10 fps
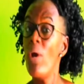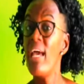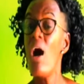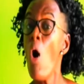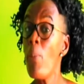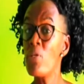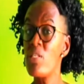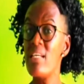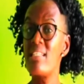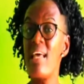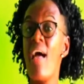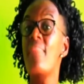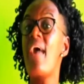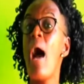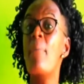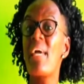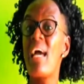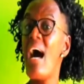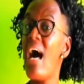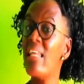We are opposite the
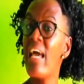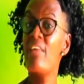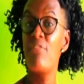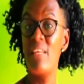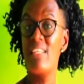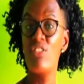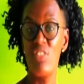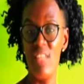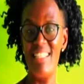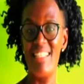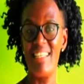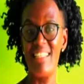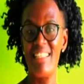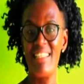Abeka Allied Filling Station